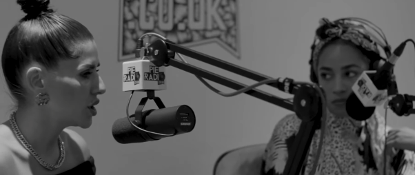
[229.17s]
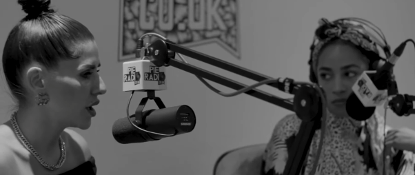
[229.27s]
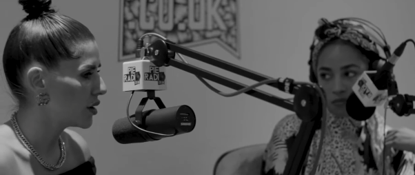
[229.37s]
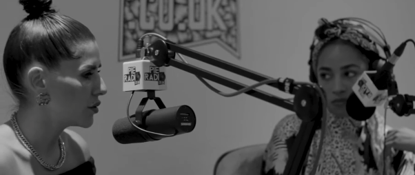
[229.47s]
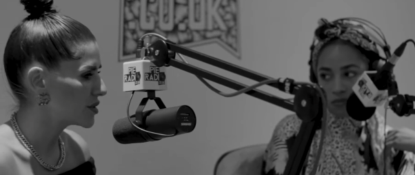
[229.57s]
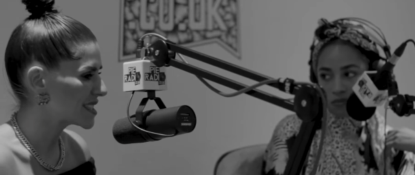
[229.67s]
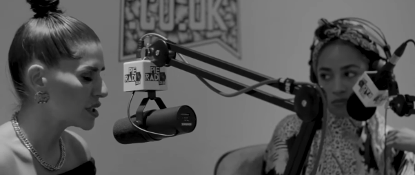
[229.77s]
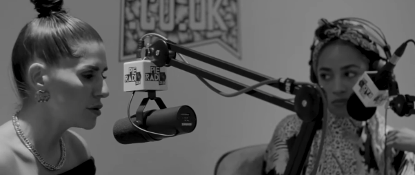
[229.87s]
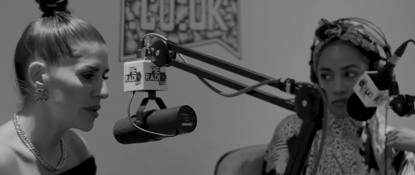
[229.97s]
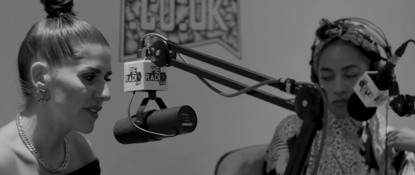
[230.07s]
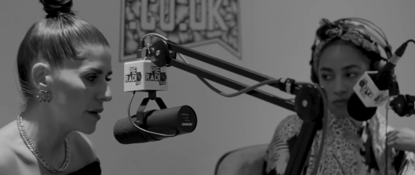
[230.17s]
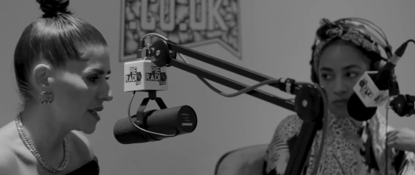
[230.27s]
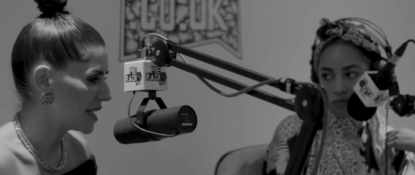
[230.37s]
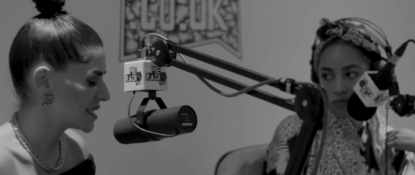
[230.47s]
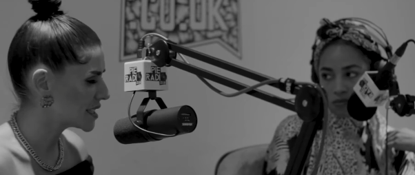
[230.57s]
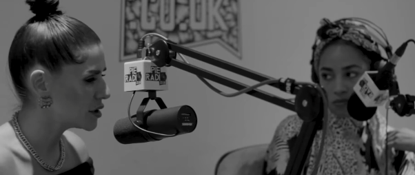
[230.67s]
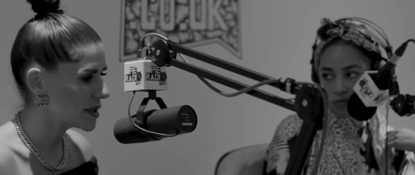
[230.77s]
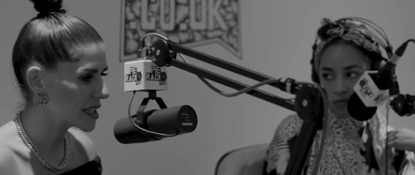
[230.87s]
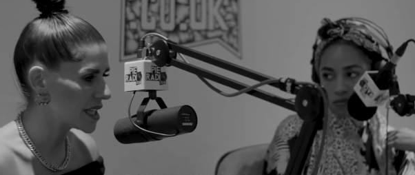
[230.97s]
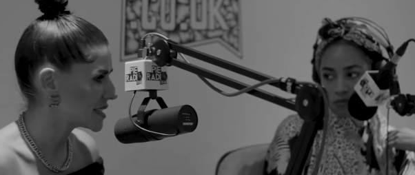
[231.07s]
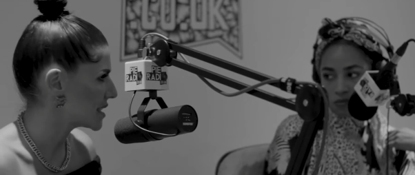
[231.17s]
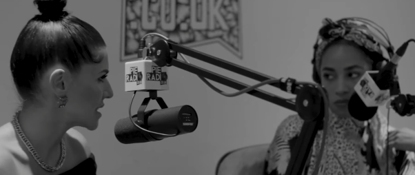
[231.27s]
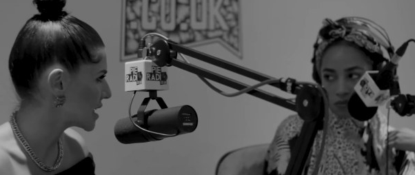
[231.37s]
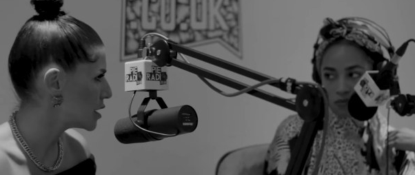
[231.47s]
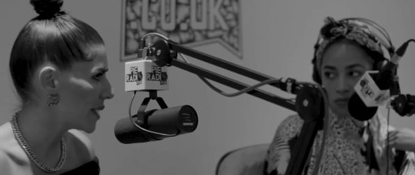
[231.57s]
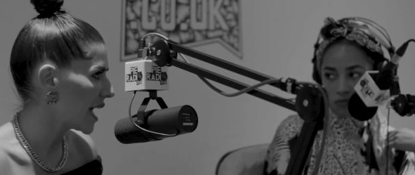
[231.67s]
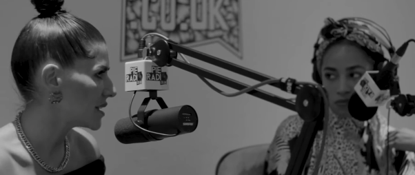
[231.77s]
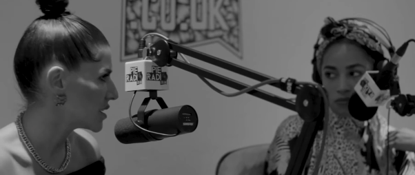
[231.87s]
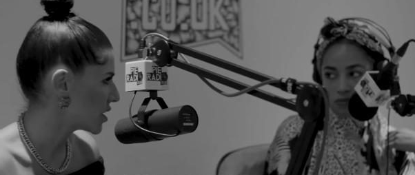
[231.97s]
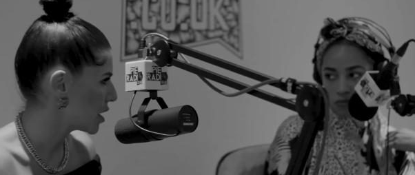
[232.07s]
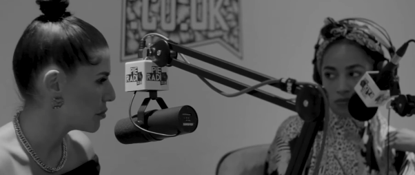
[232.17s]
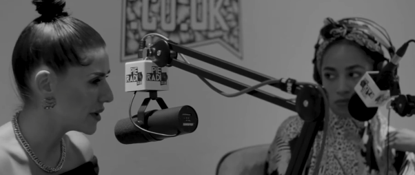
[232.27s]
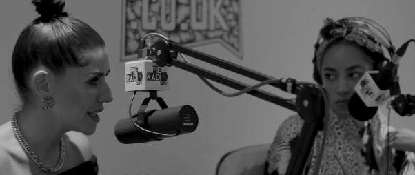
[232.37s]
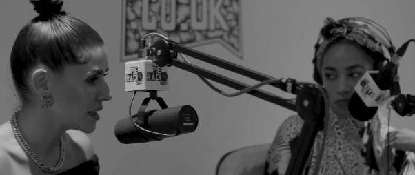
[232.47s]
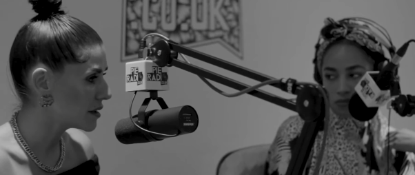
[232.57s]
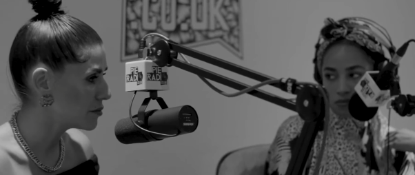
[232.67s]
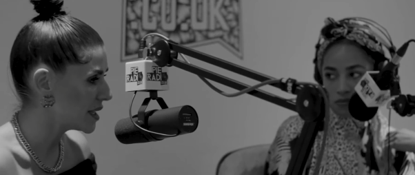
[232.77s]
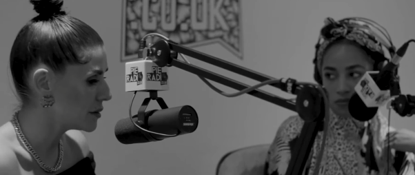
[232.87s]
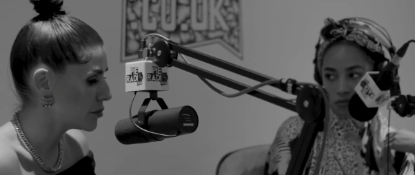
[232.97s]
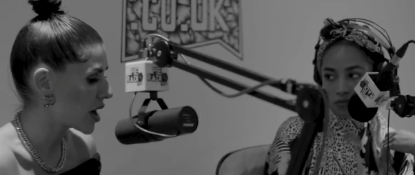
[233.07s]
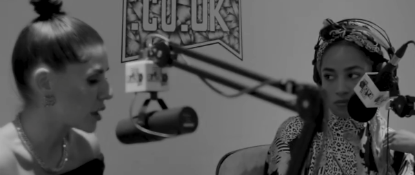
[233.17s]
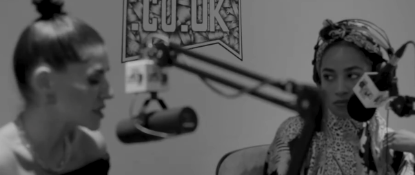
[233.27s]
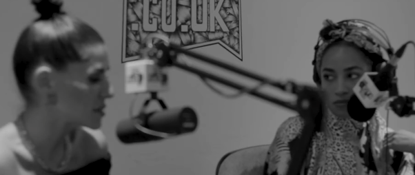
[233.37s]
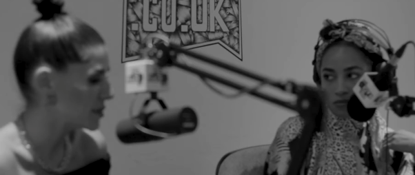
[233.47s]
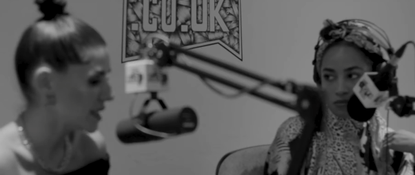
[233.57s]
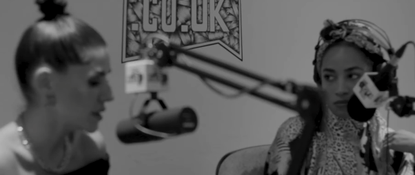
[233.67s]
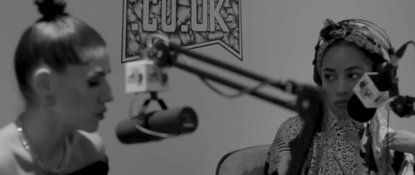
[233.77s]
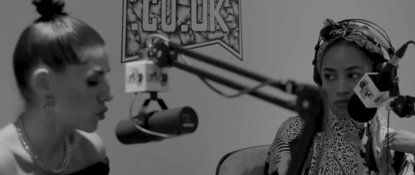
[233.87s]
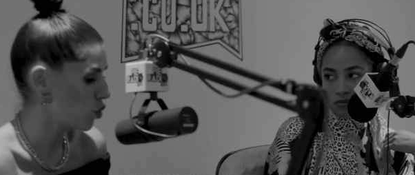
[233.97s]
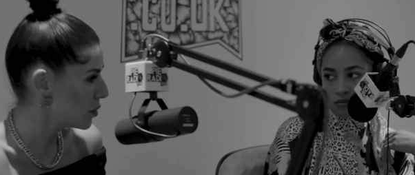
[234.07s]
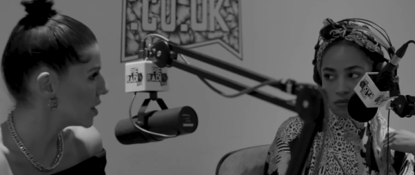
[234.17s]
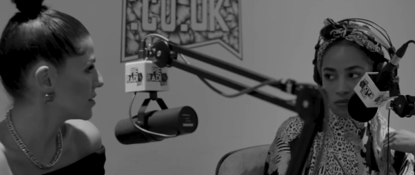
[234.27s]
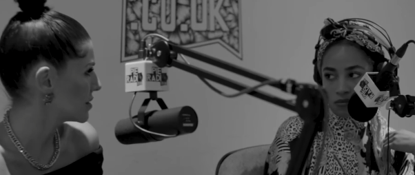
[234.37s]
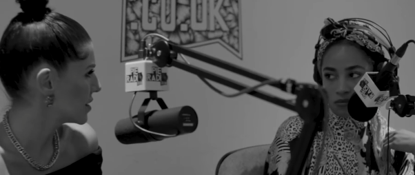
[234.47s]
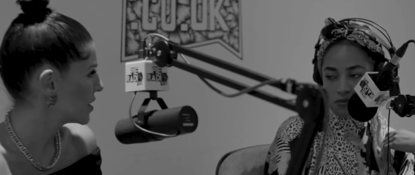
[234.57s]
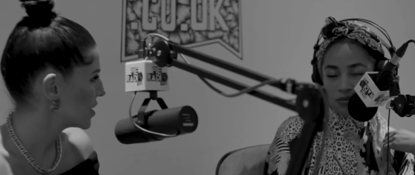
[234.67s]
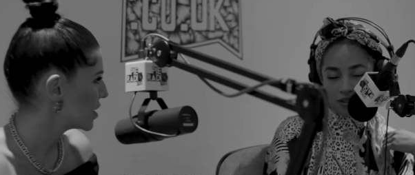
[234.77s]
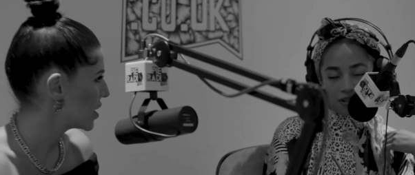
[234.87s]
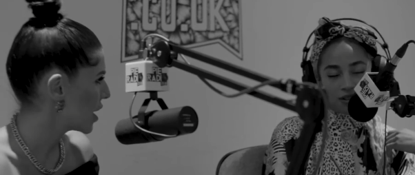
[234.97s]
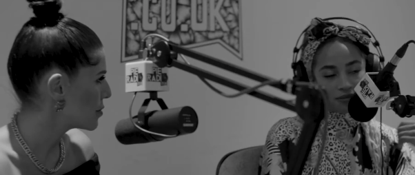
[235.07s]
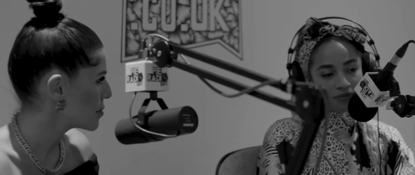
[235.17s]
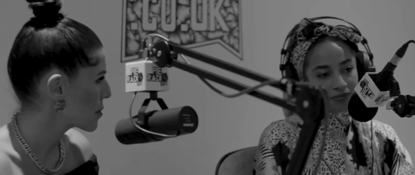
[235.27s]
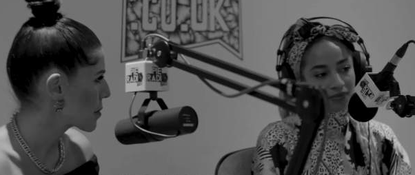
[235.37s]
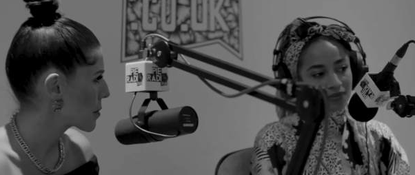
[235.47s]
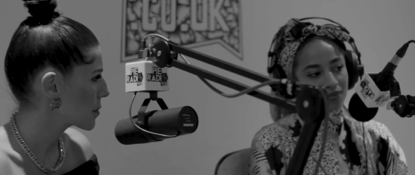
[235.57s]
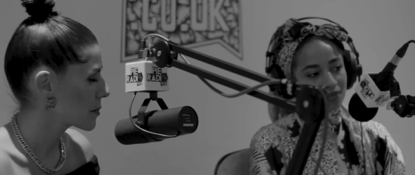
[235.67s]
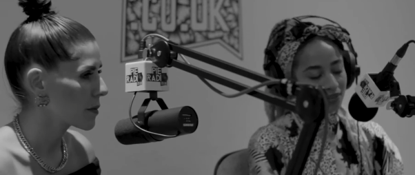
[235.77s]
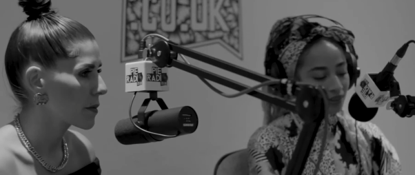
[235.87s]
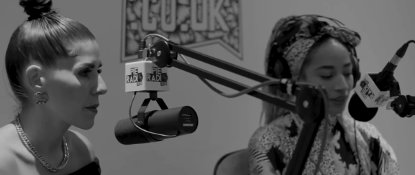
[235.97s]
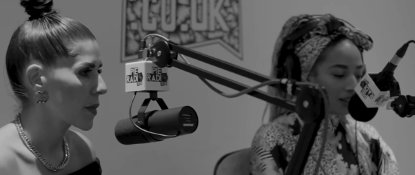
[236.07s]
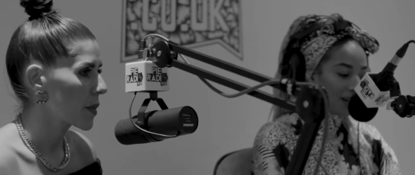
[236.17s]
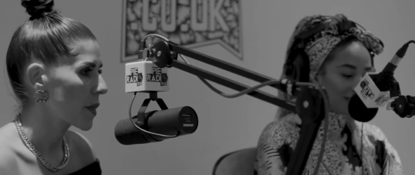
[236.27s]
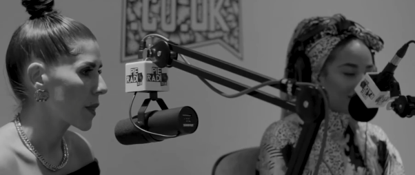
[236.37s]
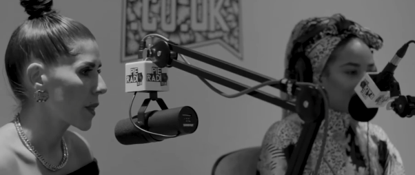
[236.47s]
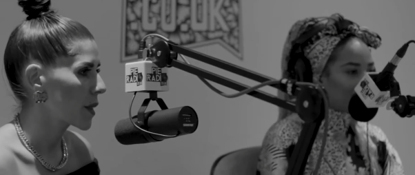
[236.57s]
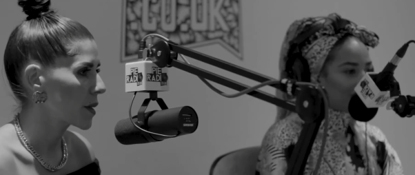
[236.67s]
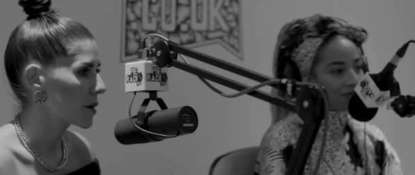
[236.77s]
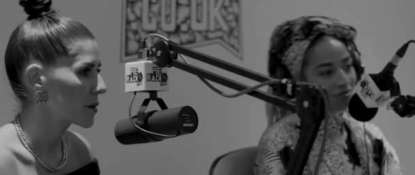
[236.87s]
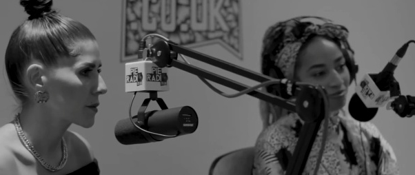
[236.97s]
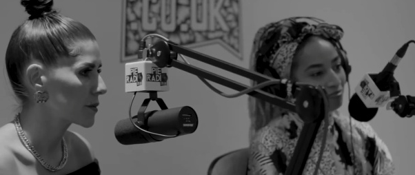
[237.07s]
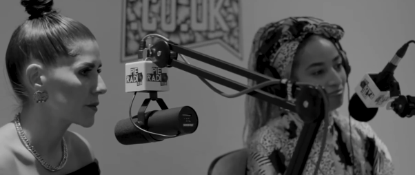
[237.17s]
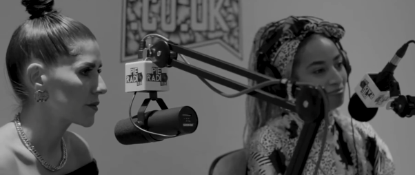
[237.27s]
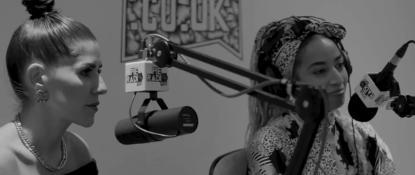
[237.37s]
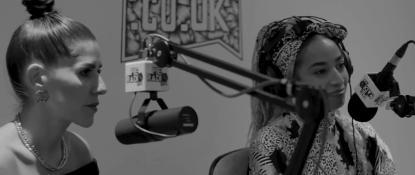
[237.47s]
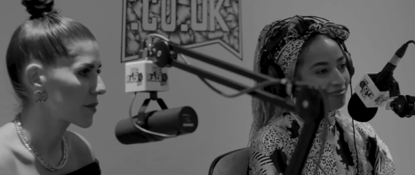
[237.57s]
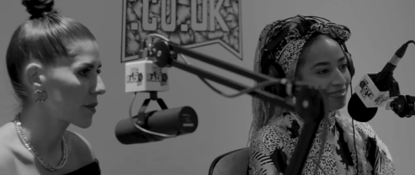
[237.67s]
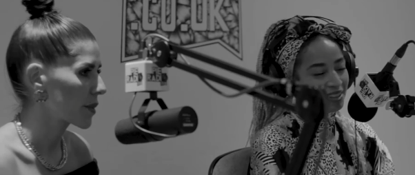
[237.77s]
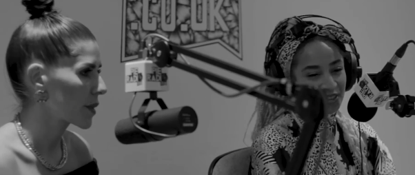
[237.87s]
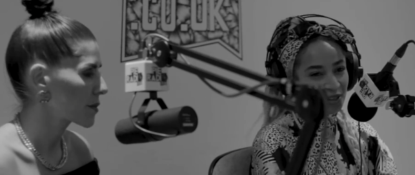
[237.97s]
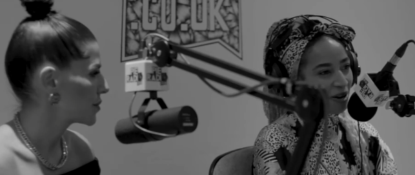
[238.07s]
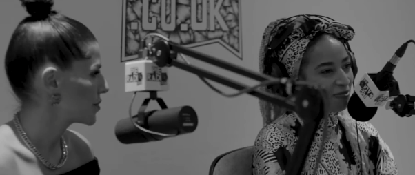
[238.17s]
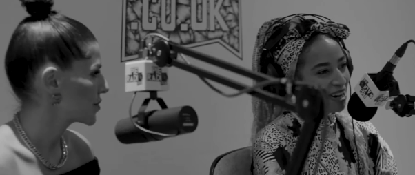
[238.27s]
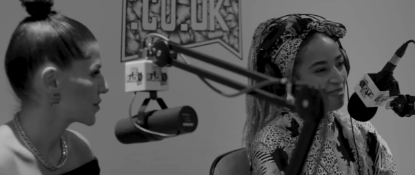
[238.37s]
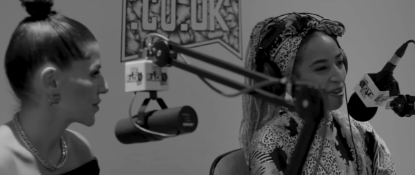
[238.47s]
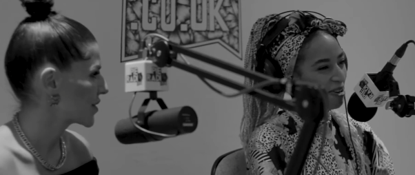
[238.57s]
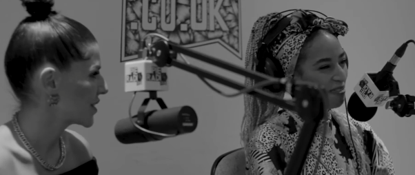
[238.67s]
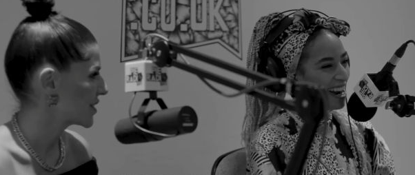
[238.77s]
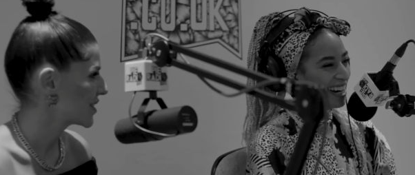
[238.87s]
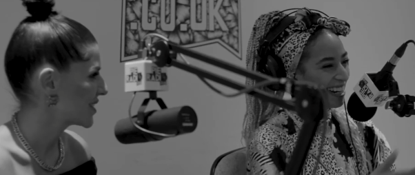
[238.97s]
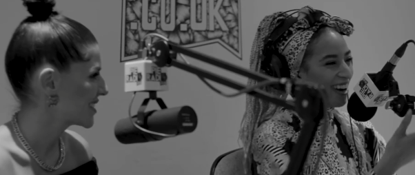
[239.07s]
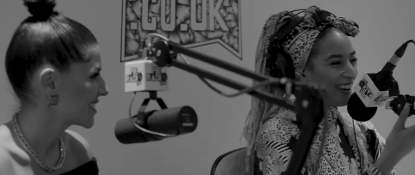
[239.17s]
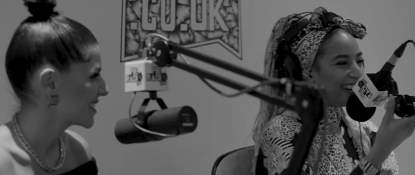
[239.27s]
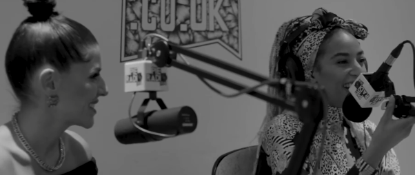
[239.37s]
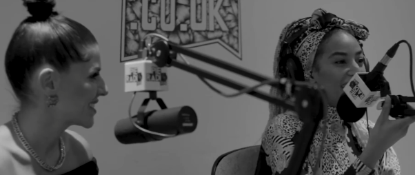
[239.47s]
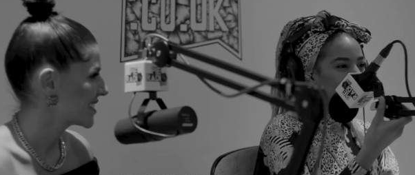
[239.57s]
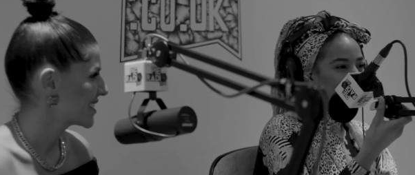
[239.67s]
Speaker 1: you know still be feminine still be classy still be elegant and be be proud to be woman you
Speaker 2: know mm. that is you know I'm pretty blown away. You know? Do you know